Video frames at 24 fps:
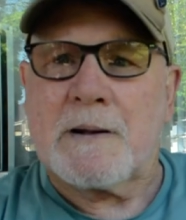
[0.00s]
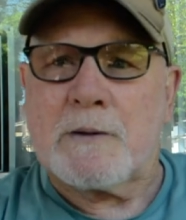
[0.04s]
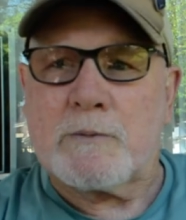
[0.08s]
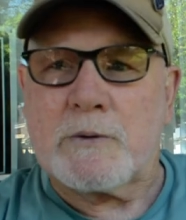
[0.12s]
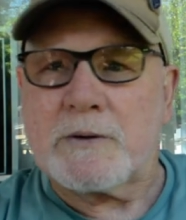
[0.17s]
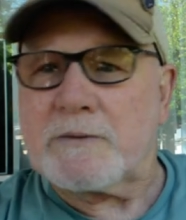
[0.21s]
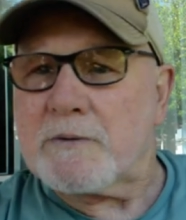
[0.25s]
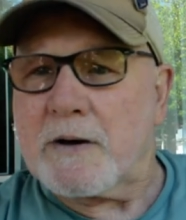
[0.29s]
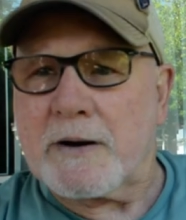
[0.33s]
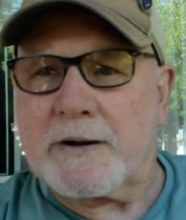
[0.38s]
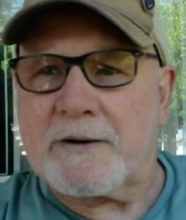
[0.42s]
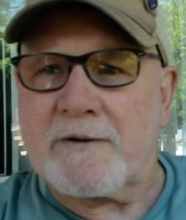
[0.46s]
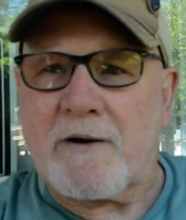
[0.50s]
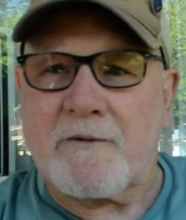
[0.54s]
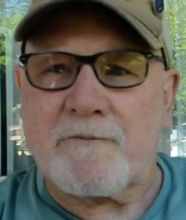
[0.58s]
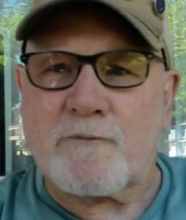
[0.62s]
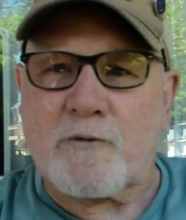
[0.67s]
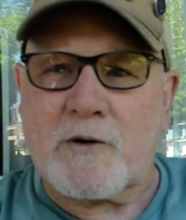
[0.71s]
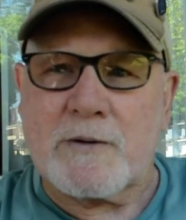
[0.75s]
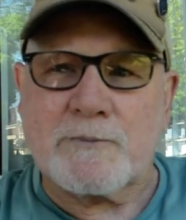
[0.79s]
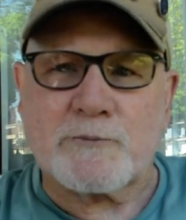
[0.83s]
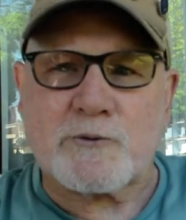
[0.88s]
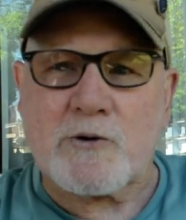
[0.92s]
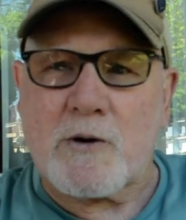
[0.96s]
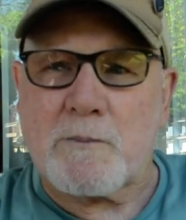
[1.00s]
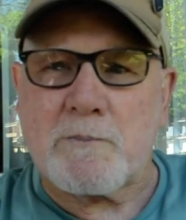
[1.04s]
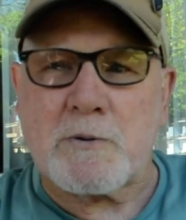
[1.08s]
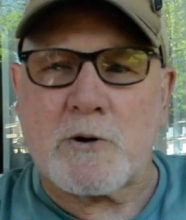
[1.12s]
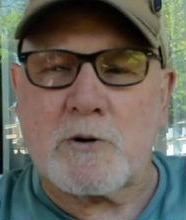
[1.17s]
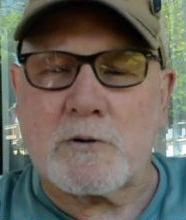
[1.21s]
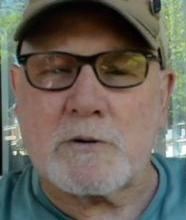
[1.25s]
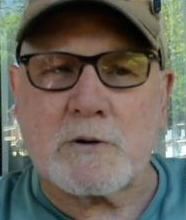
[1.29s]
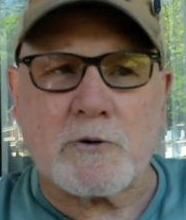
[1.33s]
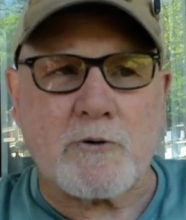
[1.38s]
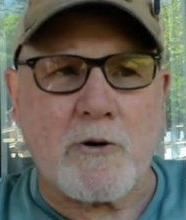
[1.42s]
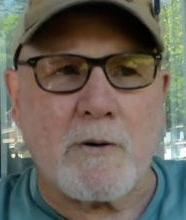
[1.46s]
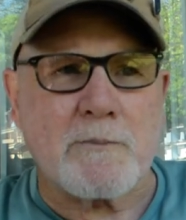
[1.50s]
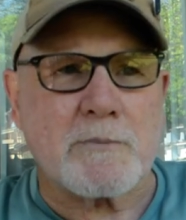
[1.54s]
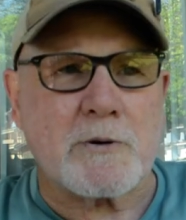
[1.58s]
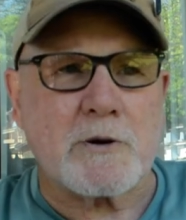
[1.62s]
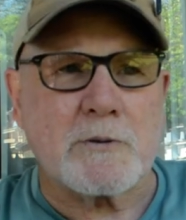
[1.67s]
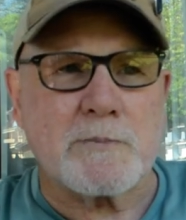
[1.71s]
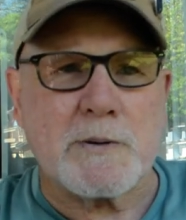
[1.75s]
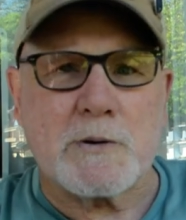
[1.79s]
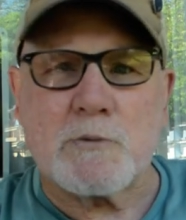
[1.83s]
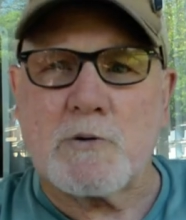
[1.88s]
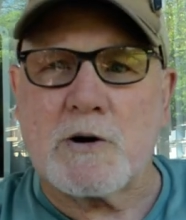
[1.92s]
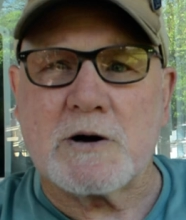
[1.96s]
We've got to vote for him. Trump could, Trump
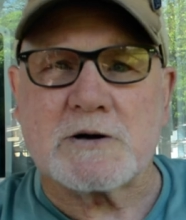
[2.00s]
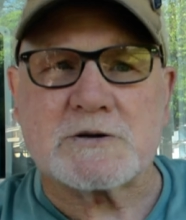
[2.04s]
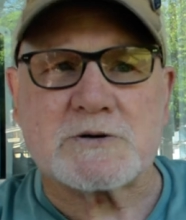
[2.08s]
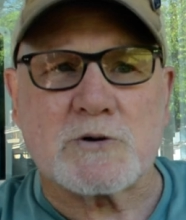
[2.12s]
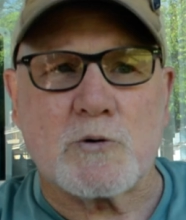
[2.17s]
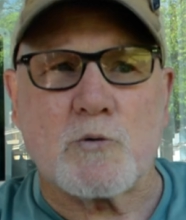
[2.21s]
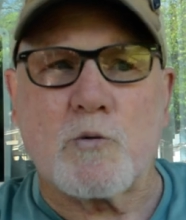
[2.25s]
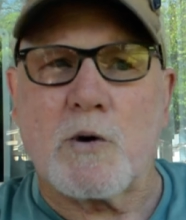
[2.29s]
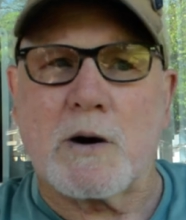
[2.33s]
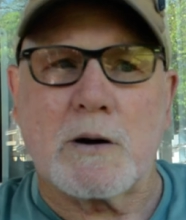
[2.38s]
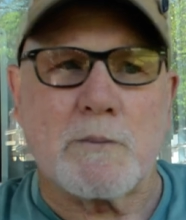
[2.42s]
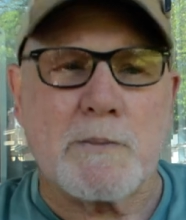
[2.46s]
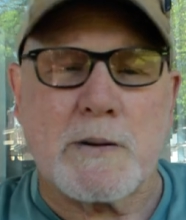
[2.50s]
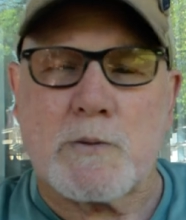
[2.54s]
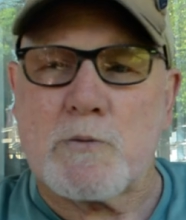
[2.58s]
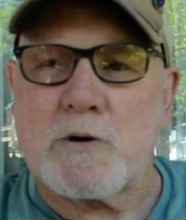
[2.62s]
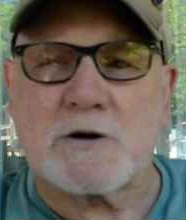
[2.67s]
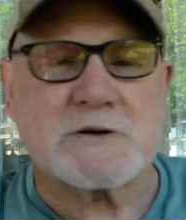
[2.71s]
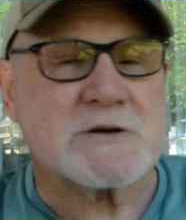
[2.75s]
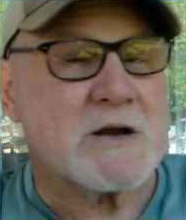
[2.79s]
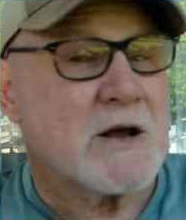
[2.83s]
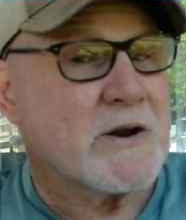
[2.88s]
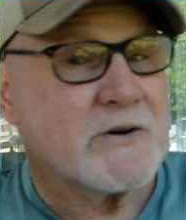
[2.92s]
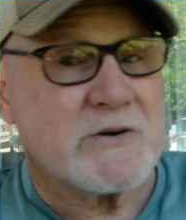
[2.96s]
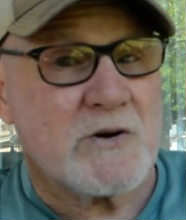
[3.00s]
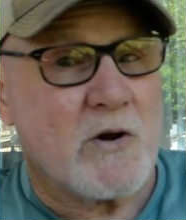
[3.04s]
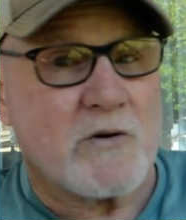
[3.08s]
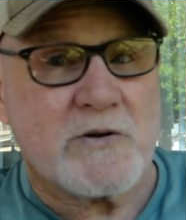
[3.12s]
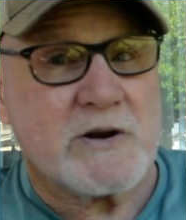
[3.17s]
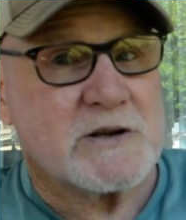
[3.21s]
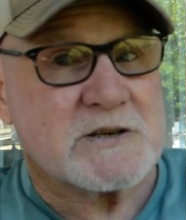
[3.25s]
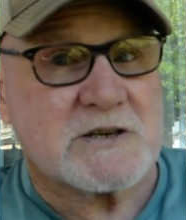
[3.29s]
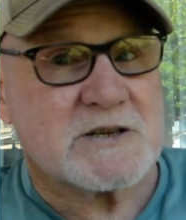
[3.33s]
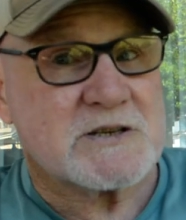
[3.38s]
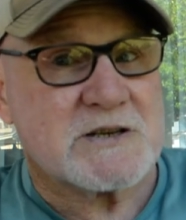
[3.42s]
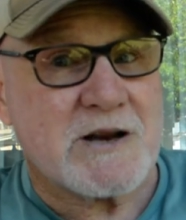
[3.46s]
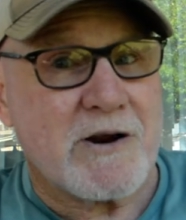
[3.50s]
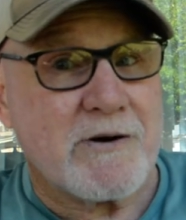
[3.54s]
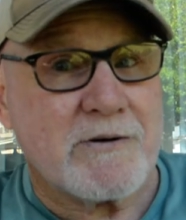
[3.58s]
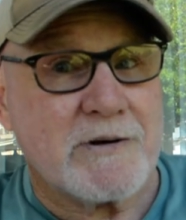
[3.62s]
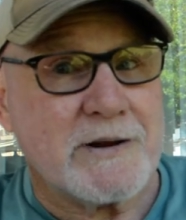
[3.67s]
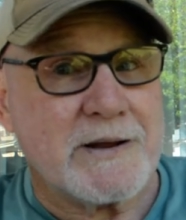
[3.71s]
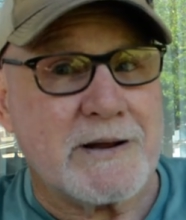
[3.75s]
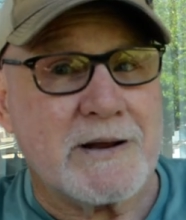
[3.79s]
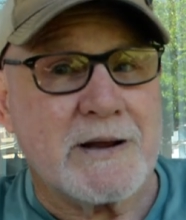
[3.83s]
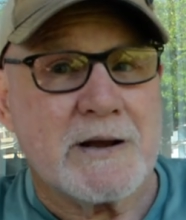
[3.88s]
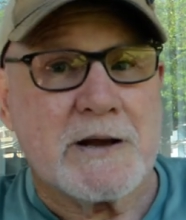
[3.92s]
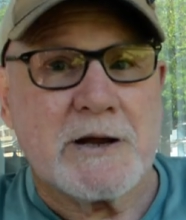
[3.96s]
could be worse or will be worse. Not
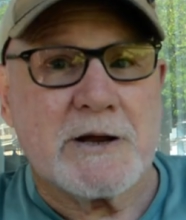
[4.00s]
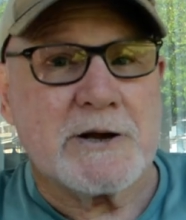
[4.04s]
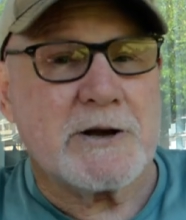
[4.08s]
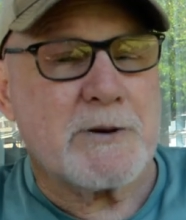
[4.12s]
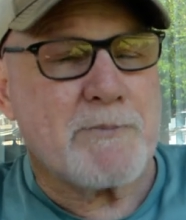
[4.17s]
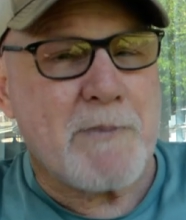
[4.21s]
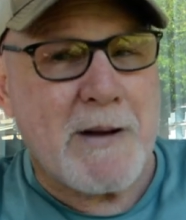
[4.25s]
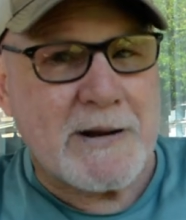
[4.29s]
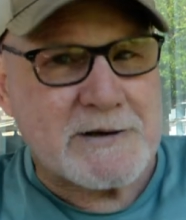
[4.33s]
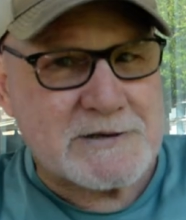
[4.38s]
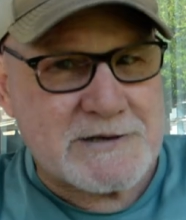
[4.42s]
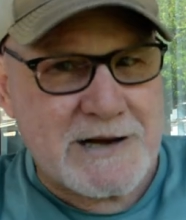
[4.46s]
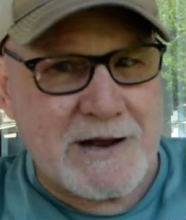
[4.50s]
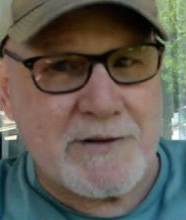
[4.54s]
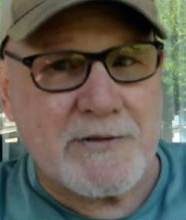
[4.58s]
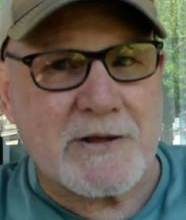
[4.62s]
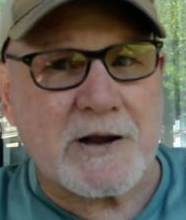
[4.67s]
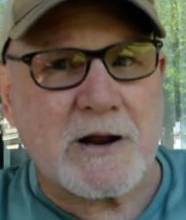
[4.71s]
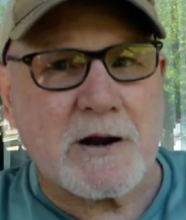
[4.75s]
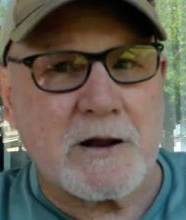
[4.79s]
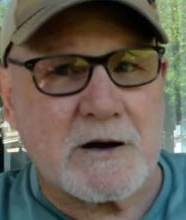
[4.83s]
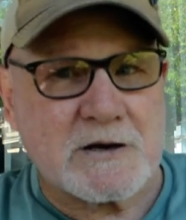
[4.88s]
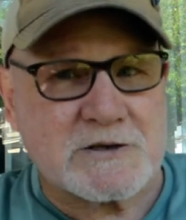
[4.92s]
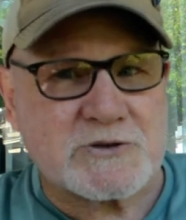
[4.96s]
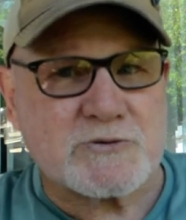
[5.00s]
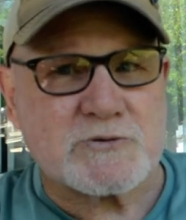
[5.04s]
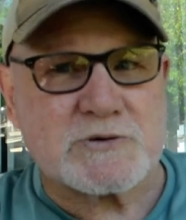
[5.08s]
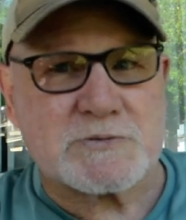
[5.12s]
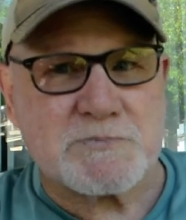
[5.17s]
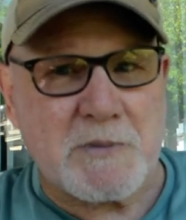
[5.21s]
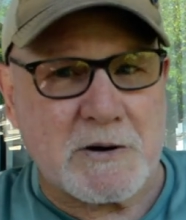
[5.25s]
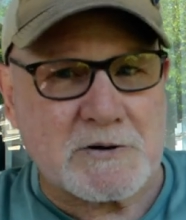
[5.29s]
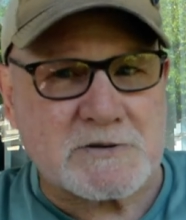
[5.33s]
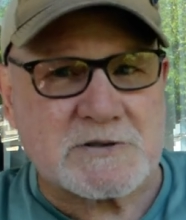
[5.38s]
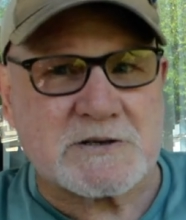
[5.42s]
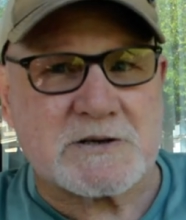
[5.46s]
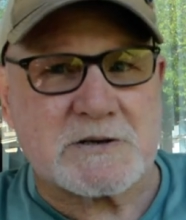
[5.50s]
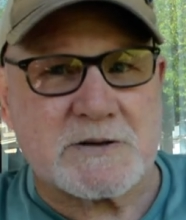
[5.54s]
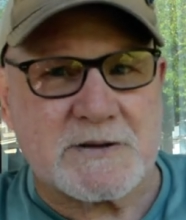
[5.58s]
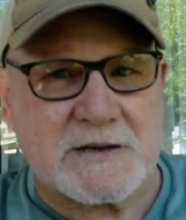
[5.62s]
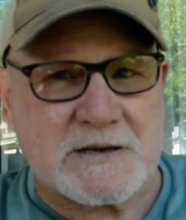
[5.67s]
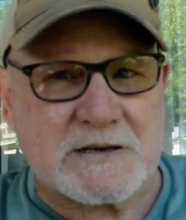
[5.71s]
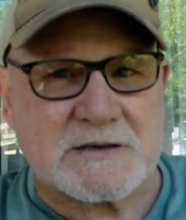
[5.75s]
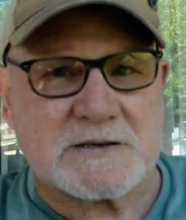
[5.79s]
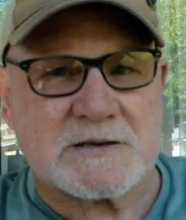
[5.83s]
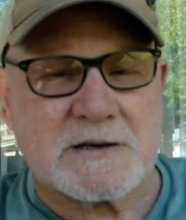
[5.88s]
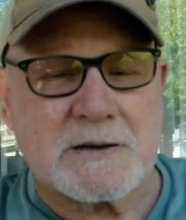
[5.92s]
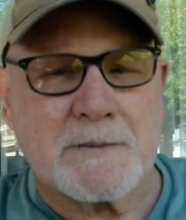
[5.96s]
necessarily. It depends how the class responds to
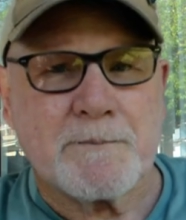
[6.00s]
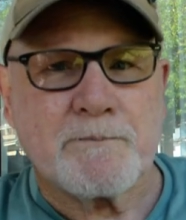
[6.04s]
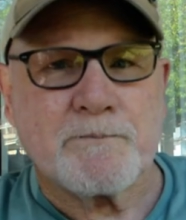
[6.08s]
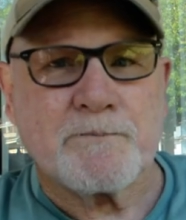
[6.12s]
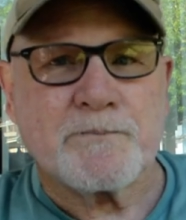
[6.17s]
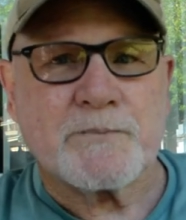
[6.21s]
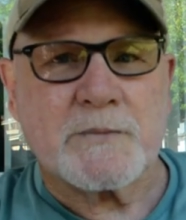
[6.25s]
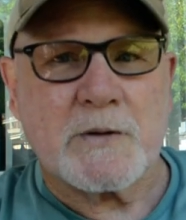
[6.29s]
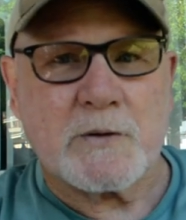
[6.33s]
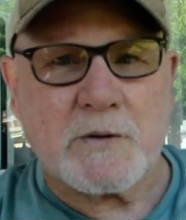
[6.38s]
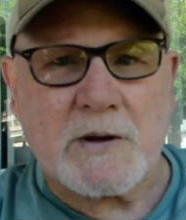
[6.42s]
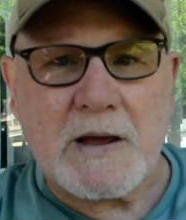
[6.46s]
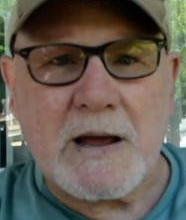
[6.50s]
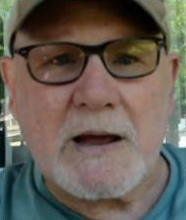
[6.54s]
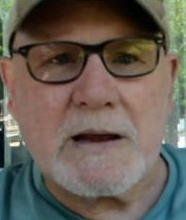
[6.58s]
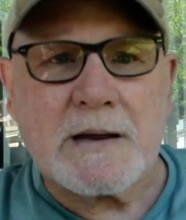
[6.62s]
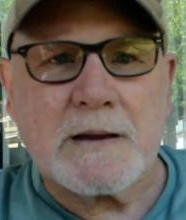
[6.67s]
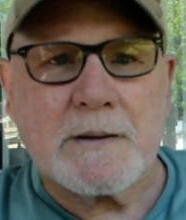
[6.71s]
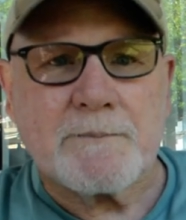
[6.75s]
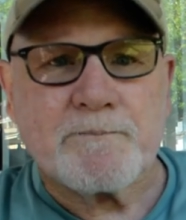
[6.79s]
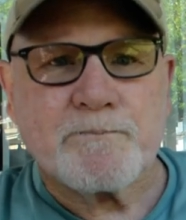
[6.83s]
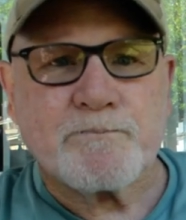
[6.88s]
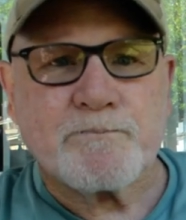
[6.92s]
this. Okay?